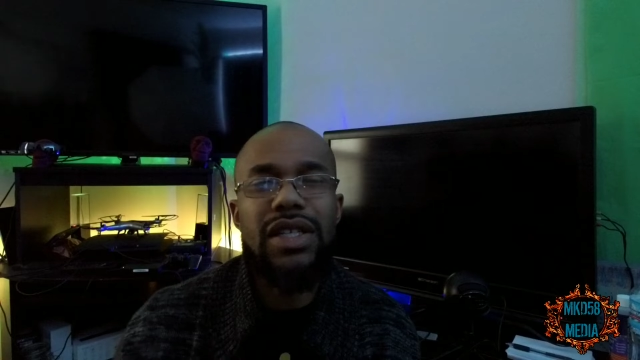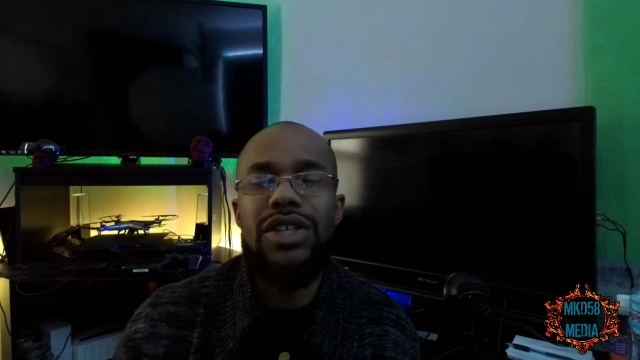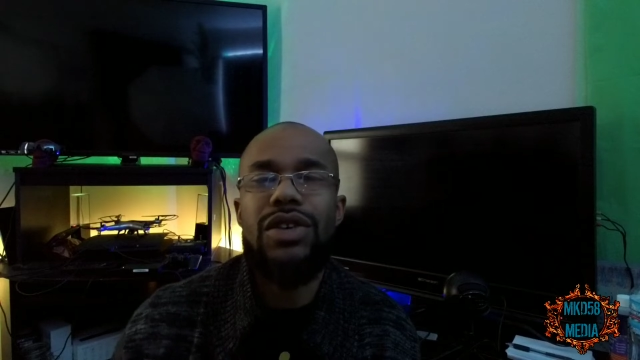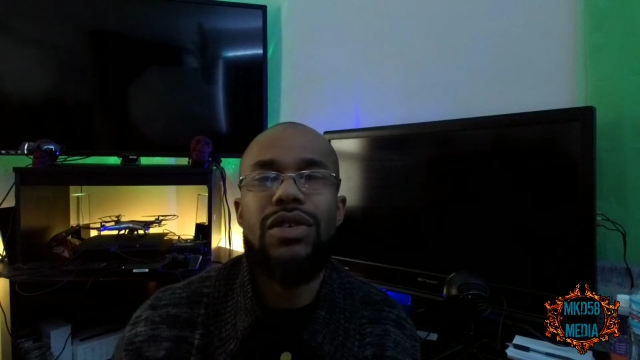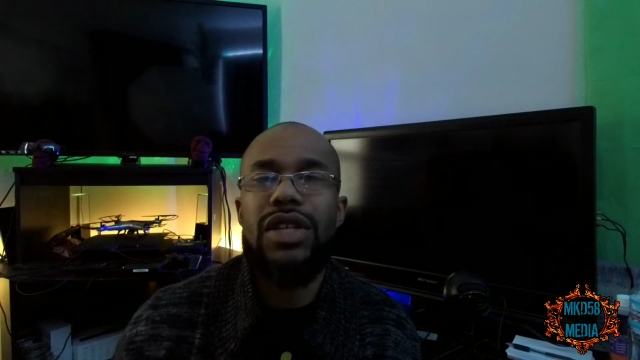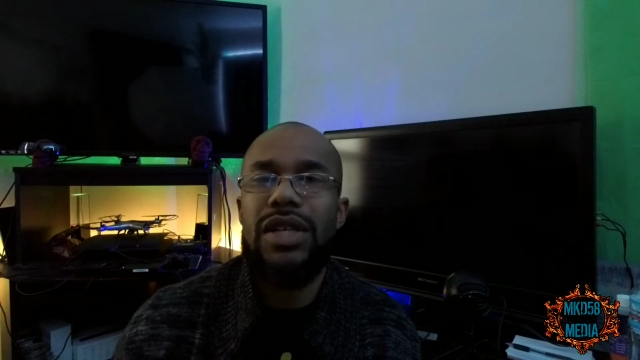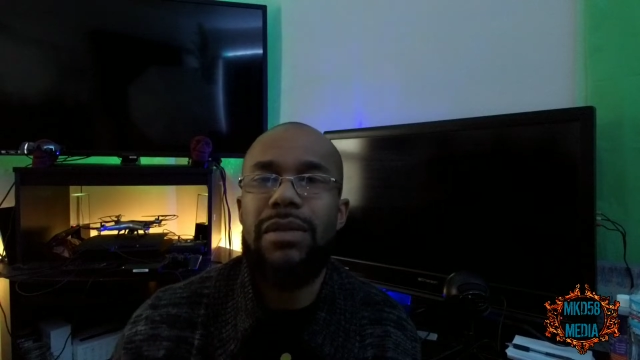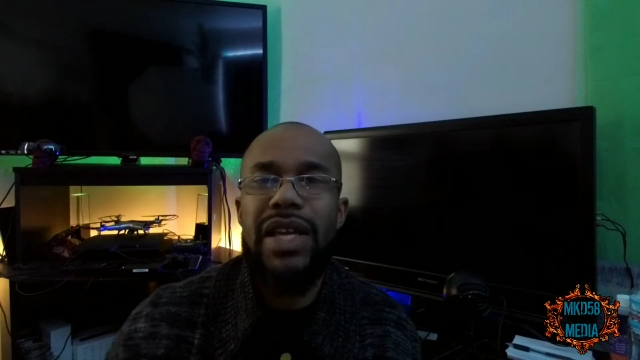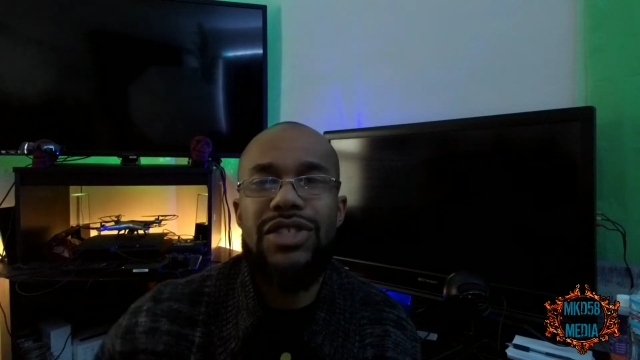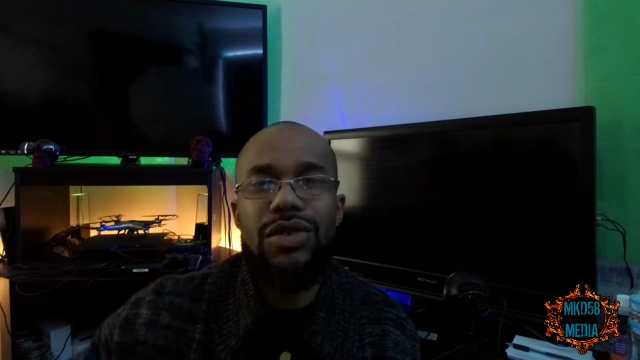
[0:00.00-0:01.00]
you know,
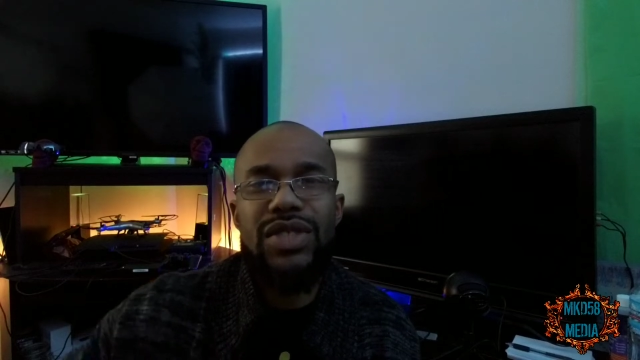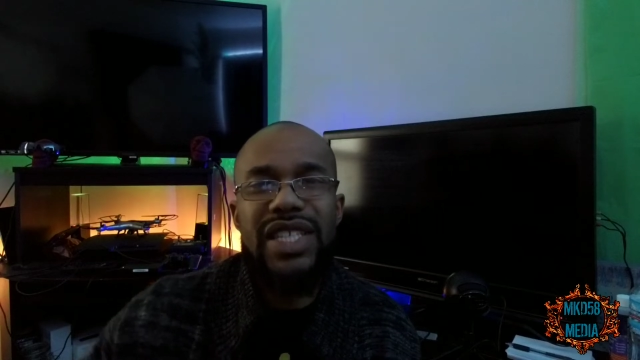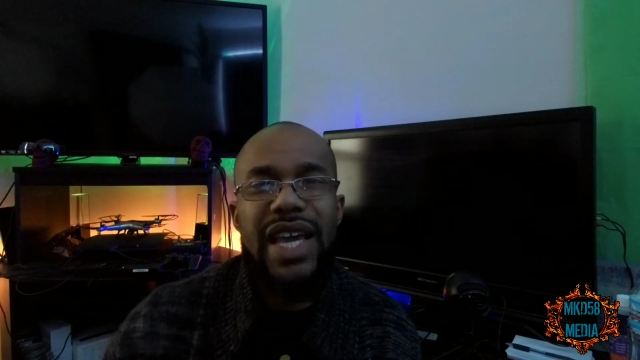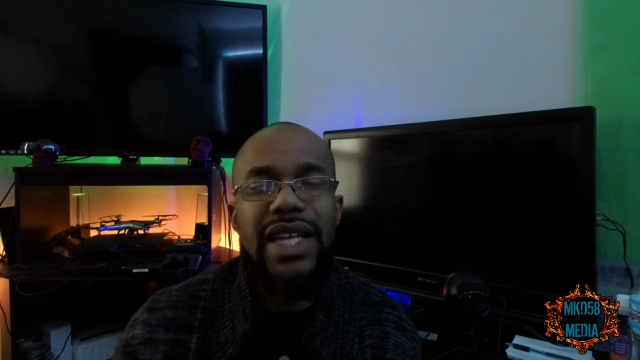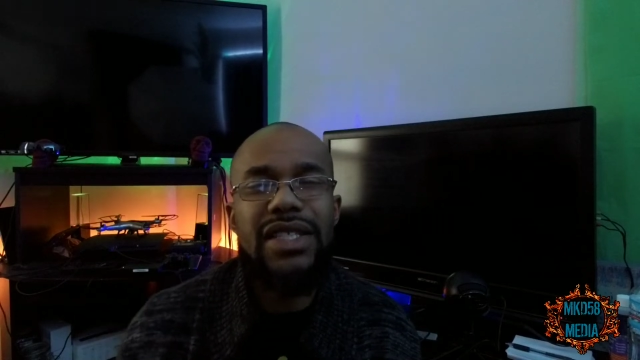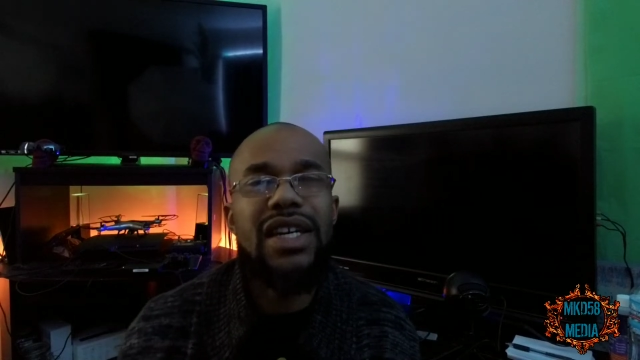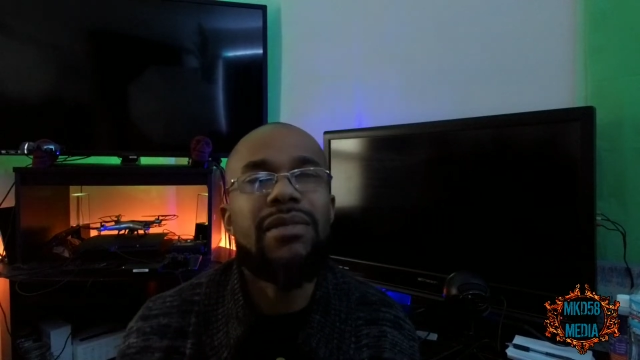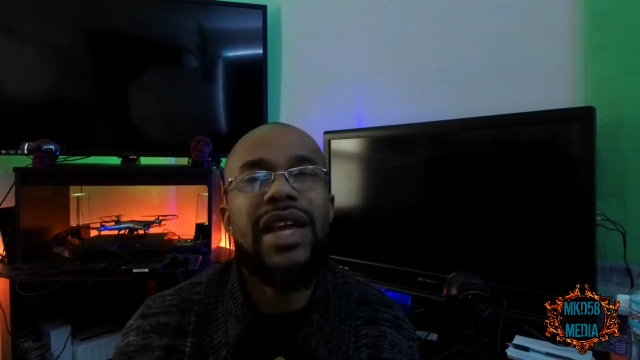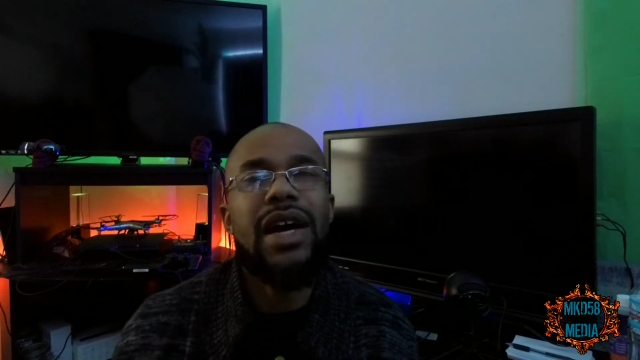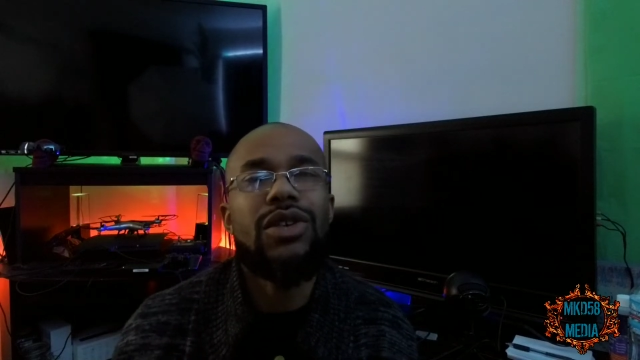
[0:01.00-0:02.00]
makes those gates
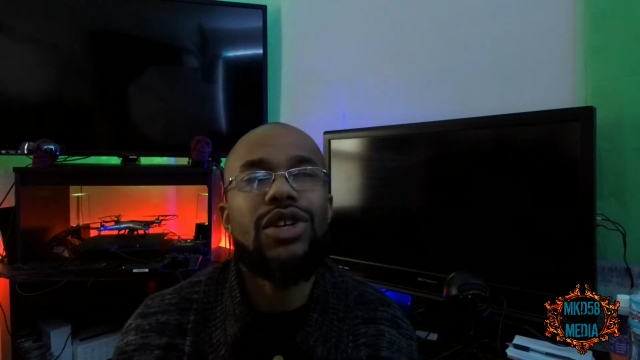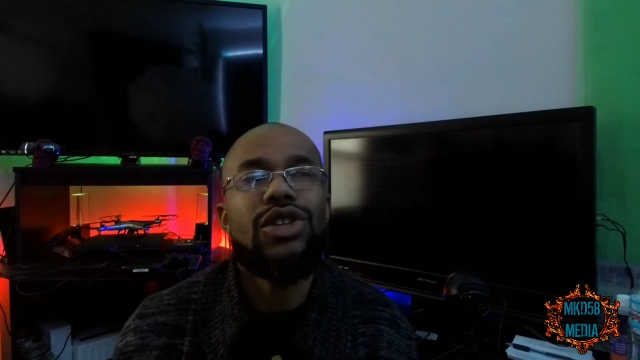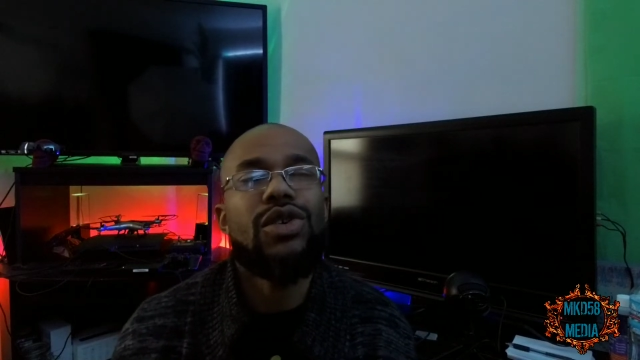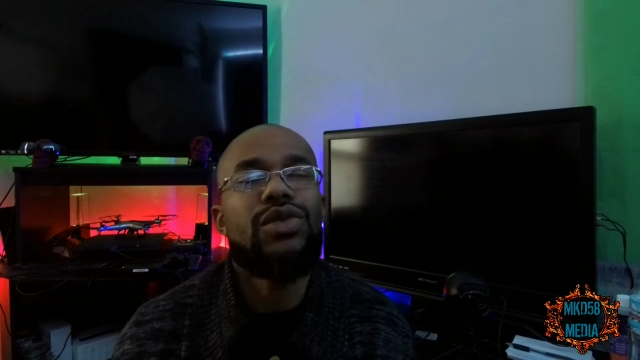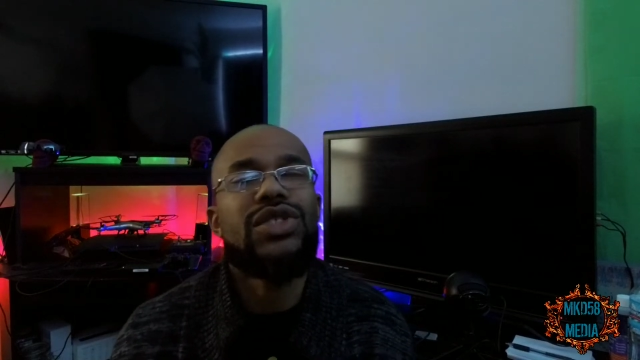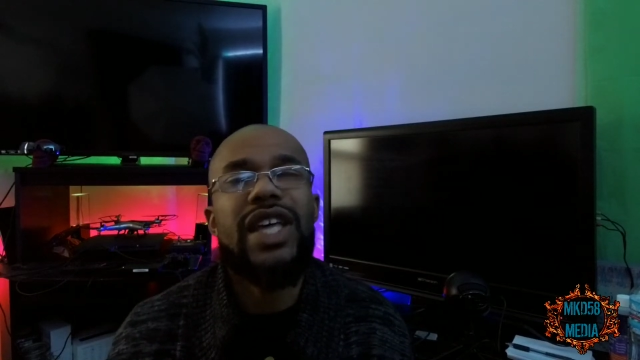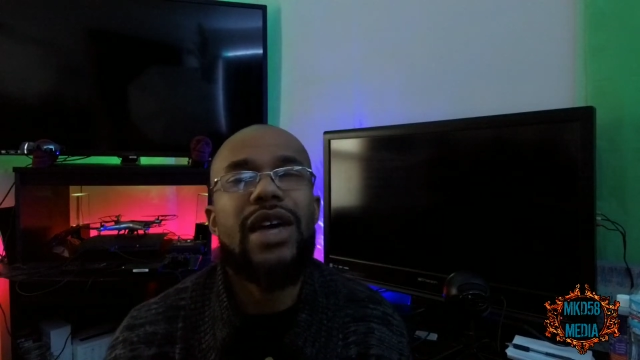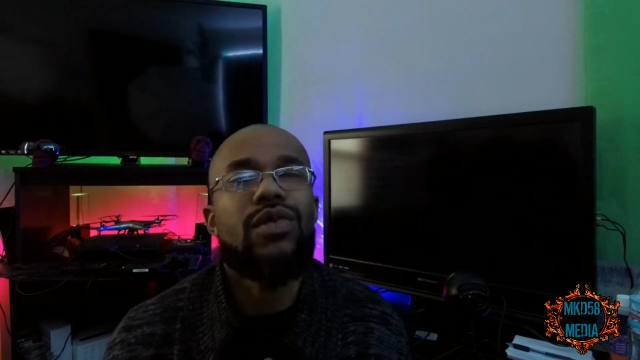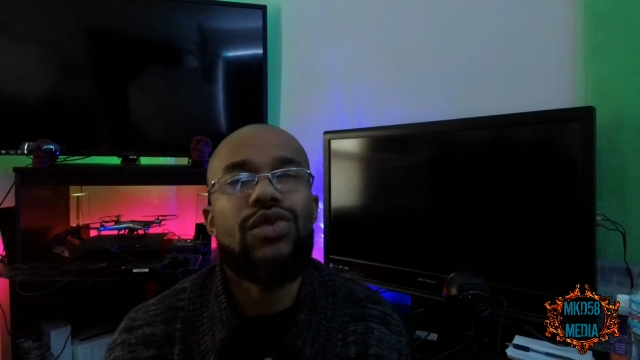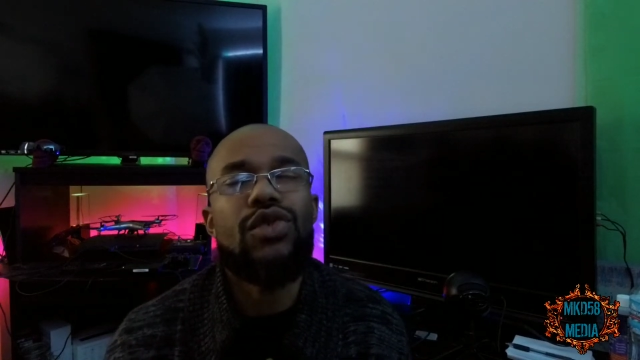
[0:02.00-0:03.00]
come down to close
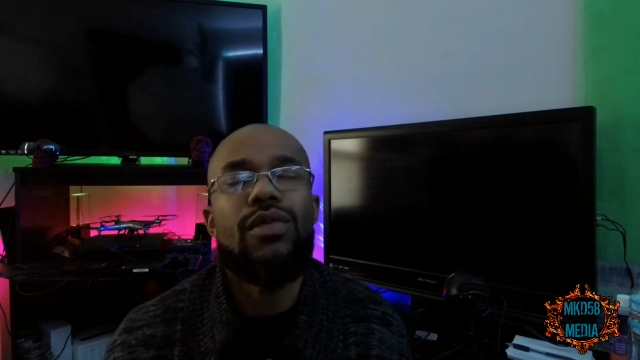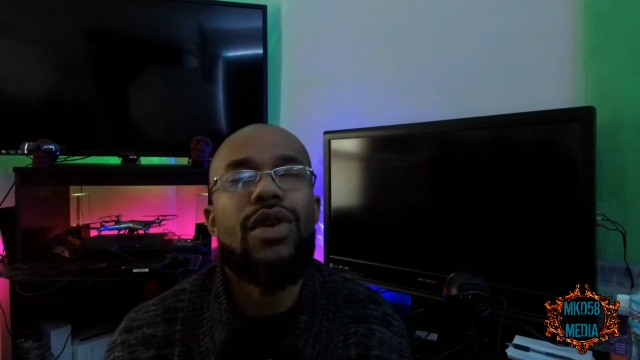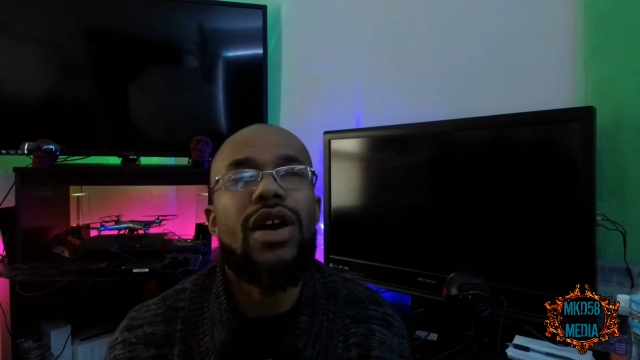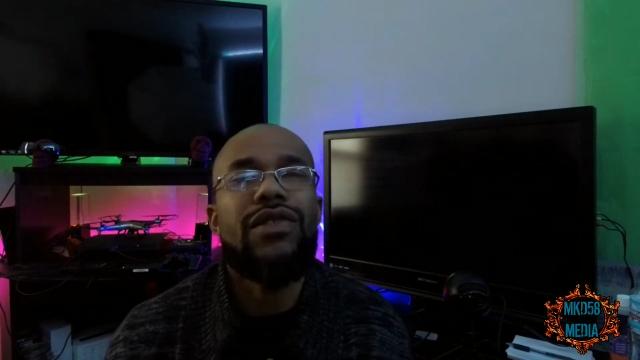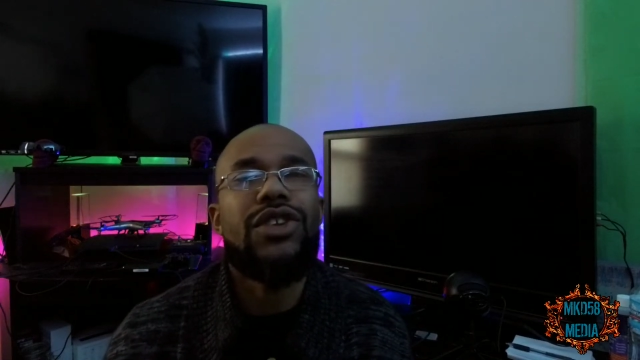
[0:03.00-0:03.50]
that room off,